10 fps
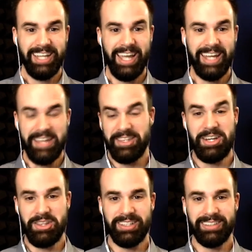And at the
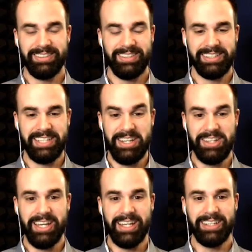end of the
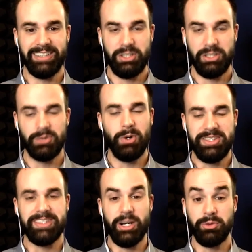night, the
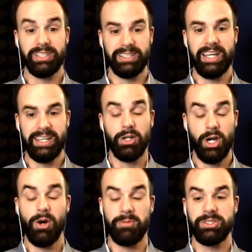ones that I really like, I'll
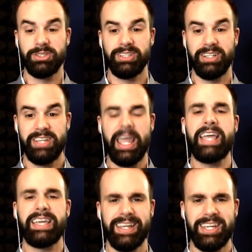go up to and say,
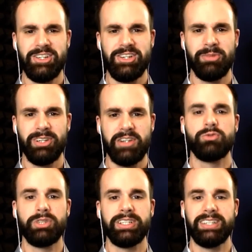hey, can I get your number? I'd
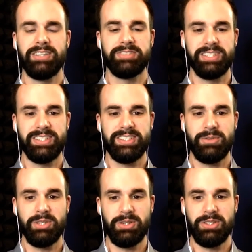really love to see
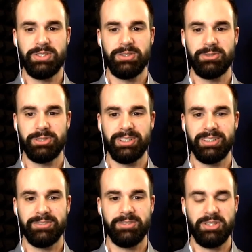what you can do for
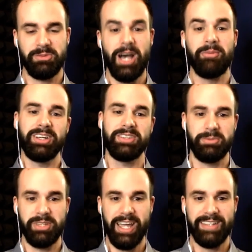some comedy on
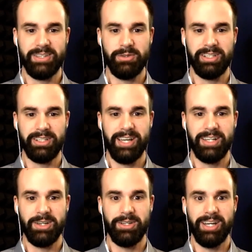some of the ads that we
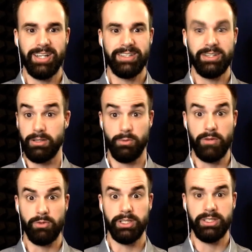got going on. And they're like,
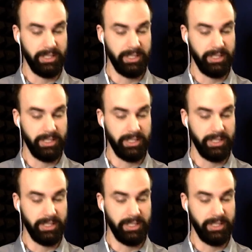wait, really?